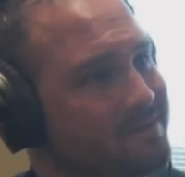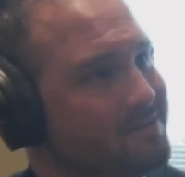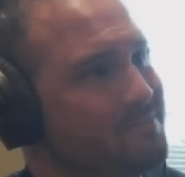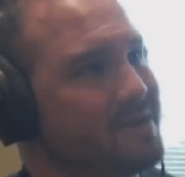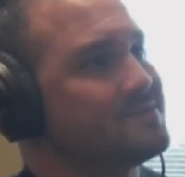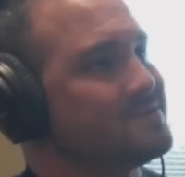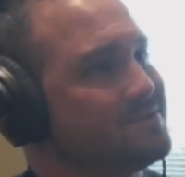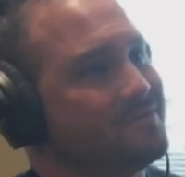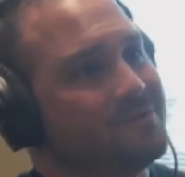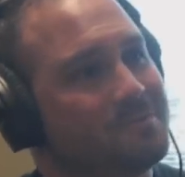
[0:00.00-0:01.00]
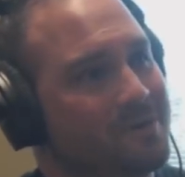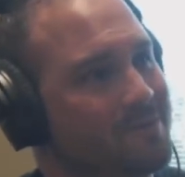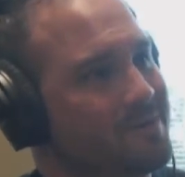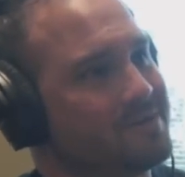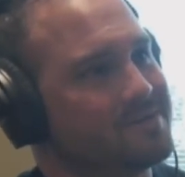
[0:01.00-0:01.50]
The basis of the food
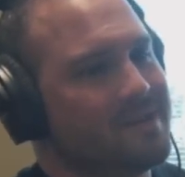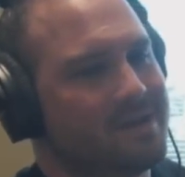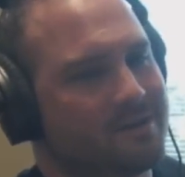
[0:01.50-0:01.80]
pyramid is